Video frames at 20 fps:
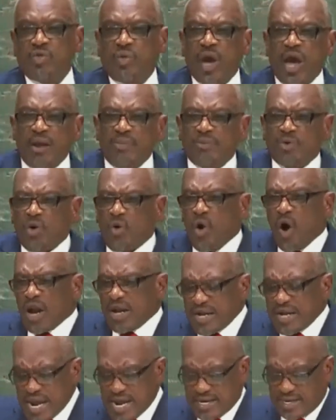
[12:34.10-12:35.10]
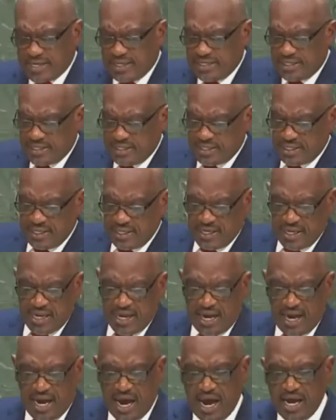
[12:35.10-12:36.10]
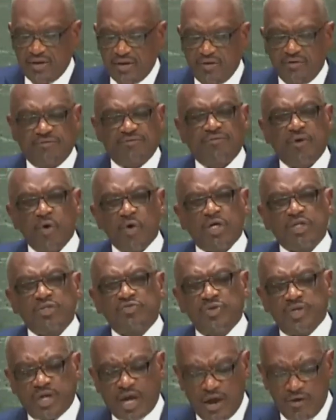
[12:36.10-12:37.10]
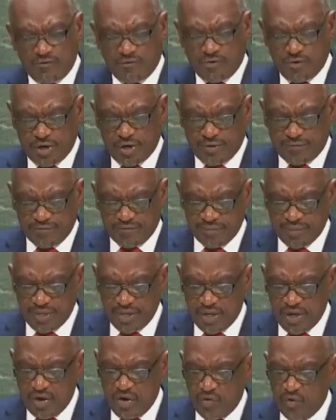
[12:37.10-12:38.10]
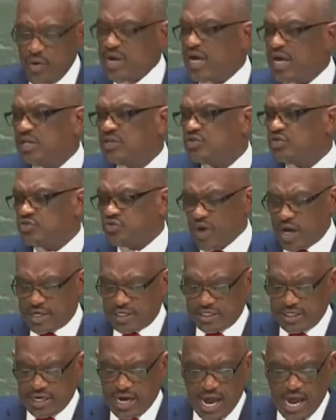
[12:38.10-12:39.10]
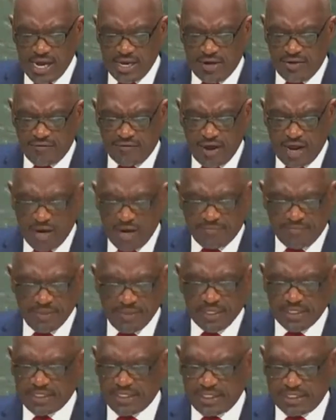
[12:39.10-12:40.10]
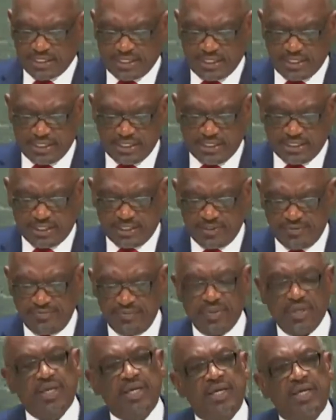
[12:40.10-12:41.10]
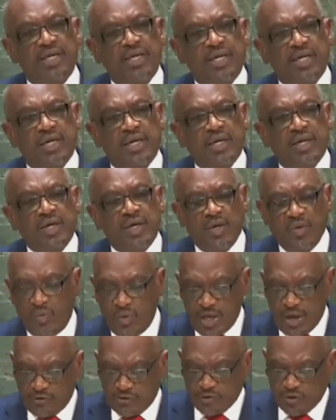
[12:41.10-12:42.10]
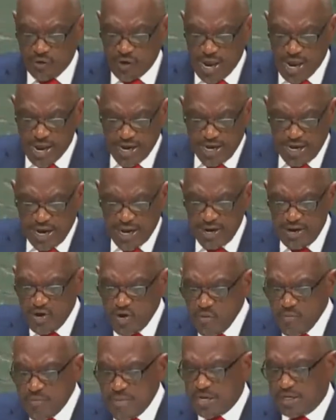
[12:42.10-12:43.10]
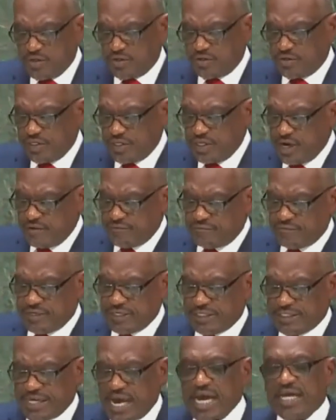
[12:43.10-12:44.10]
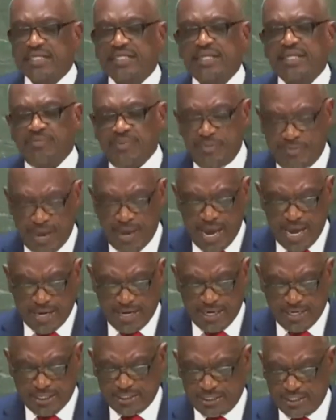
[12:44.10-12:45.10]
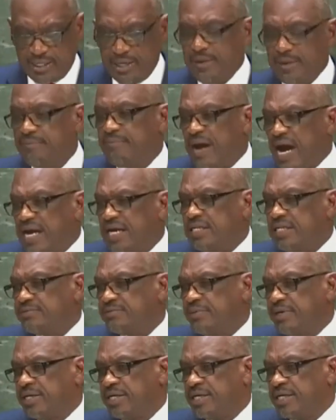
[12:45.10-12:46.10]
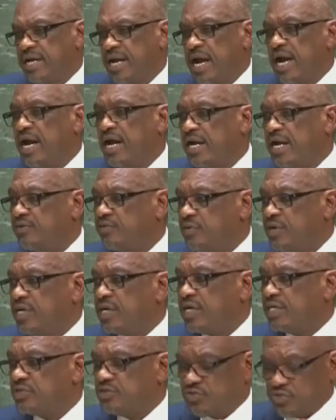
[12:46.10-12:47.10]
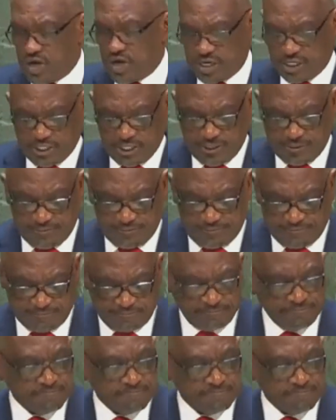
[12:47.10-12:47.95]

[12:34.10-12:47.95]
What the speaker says: To help coordinate and to focus recovery, reconstruction, and development assistance, we have created a new Ministry of Disaster Preparedness, Management, and Reconstruction.